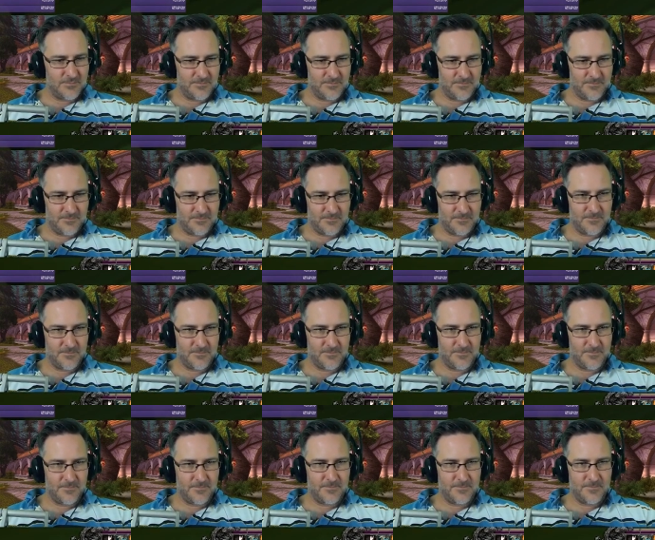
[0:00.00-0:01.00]

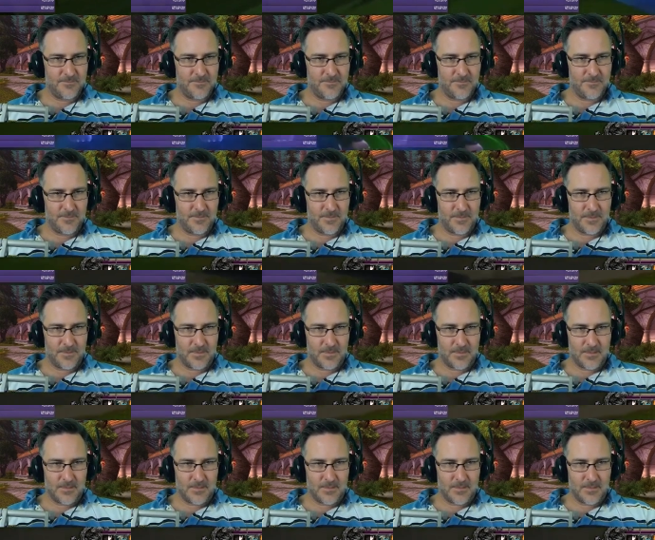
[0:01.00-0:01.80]
Nothing is said.